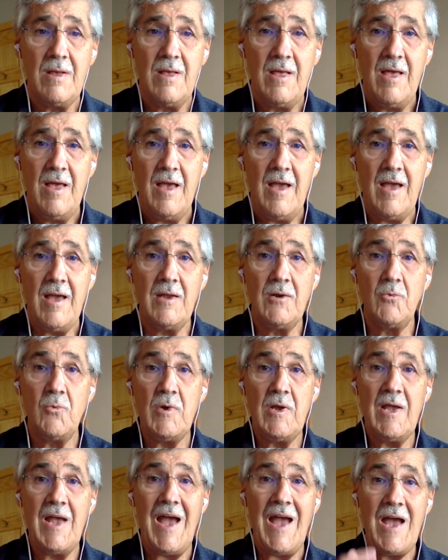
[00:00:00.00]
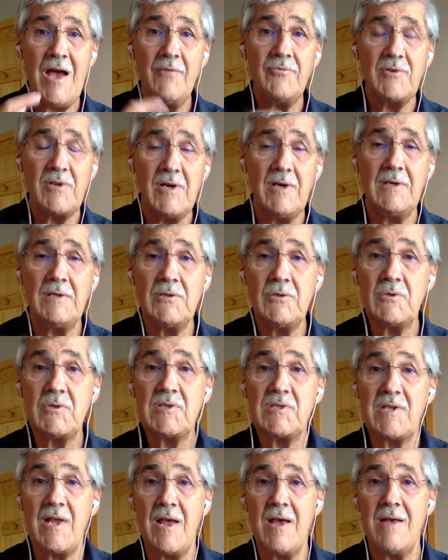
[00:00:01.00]
And we have to
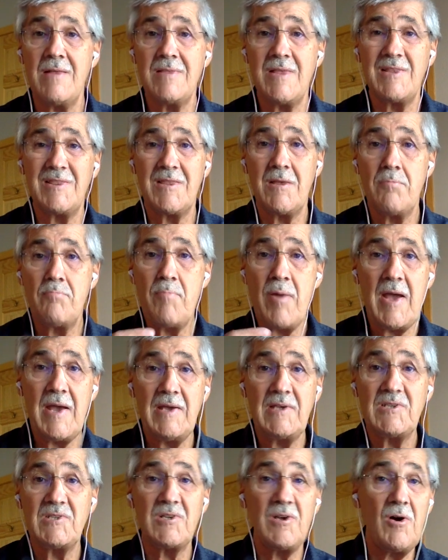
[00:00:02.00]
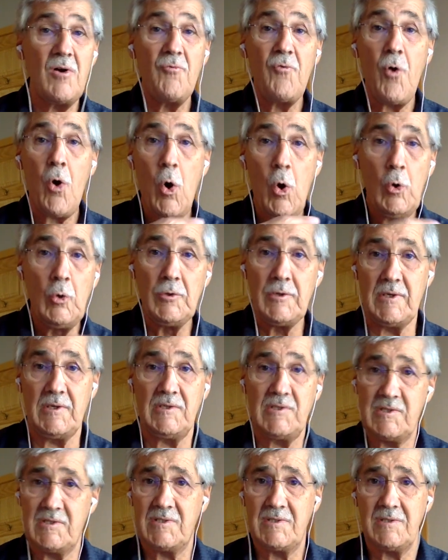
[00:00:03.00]
understand that the pace of
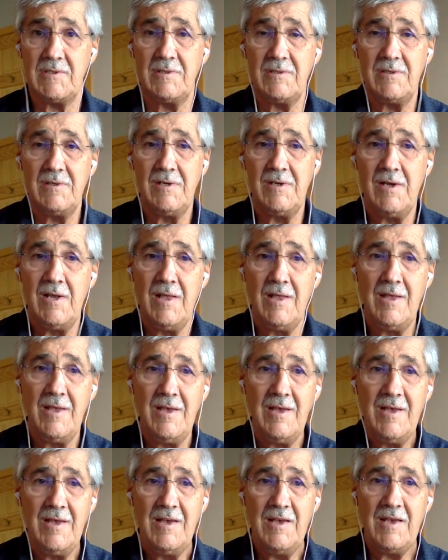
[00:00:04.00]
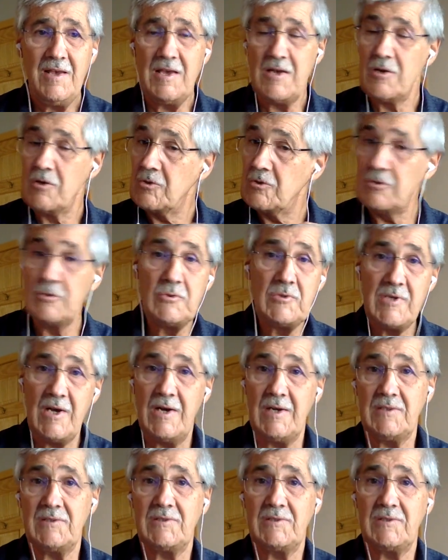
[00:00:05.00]
wholeness includes us.